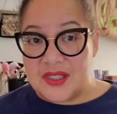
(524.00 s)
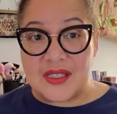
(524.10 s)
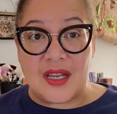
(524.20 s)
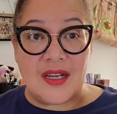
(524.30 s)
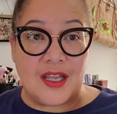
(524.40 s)
is
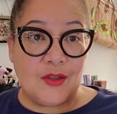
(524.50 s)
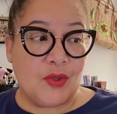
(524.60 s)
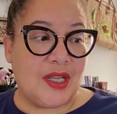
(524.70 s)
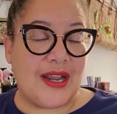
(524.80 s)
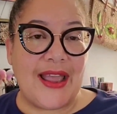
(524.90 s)
another
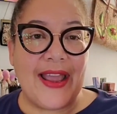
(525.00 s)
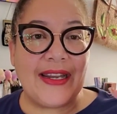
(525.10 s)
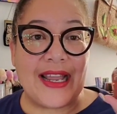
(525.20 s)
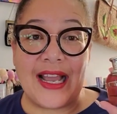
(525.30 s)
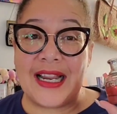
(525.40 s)
one that I
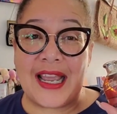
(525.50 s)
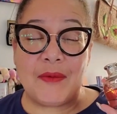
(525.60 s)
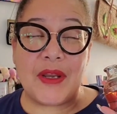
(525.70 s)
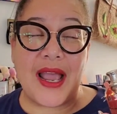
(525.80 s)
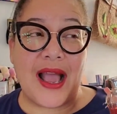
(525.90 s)
had. Now, I got to
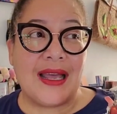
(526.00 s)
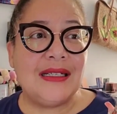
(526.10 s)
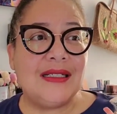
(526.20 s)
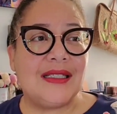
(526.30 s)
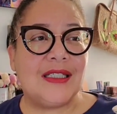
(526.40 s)
be
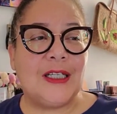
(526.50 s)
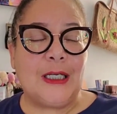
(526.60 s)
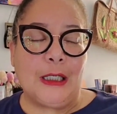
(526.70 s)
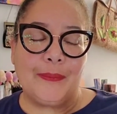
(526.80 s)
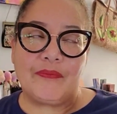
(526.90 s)
honest.
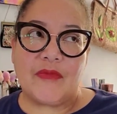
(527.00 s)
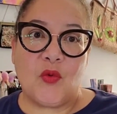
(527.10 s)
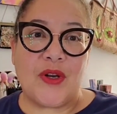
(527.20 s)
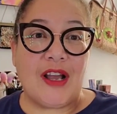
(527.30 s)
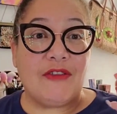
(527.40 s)

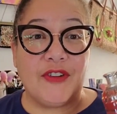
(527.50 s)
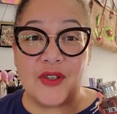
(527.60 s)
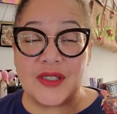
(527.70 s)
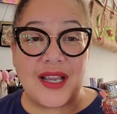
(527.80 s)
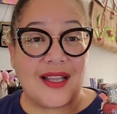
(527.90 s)
When I
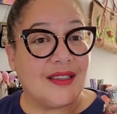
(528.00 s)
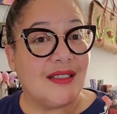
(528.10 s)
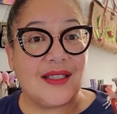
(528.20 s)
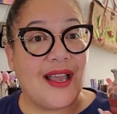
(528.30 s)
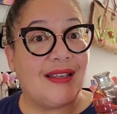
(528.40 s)
first got
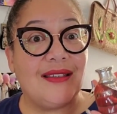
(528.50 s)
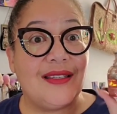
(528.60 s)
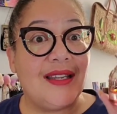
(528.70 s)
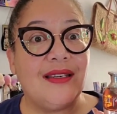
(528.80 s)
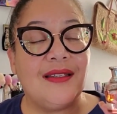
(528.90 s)
this, I
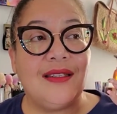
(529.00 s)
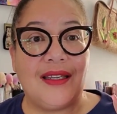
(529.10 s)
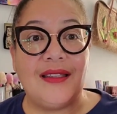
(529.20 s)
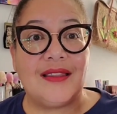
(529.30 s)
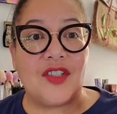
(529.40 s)
didn't
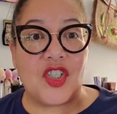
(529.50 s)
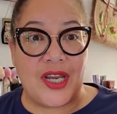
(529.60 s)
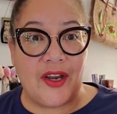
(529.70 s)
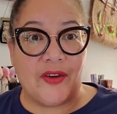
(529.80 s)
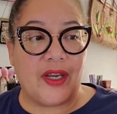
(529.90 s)
get the
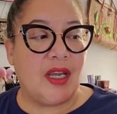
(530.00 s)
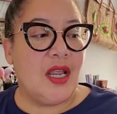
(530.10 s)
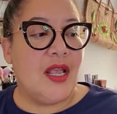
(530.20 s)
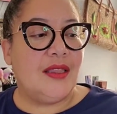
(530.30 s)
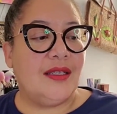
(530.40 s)
cherry.
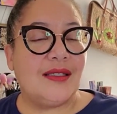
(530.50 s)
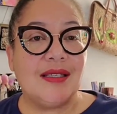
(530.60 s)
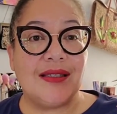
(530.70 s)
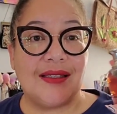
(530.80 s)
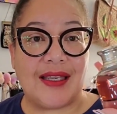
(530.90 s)
This
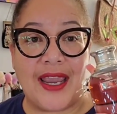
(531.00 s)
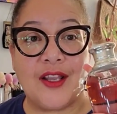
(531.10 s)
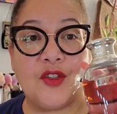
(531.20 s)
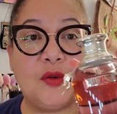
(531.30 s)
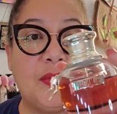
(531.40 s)
is
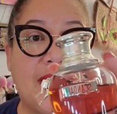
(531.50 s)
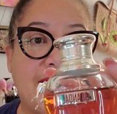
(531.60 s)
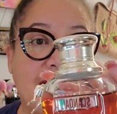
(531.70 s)
Scandal by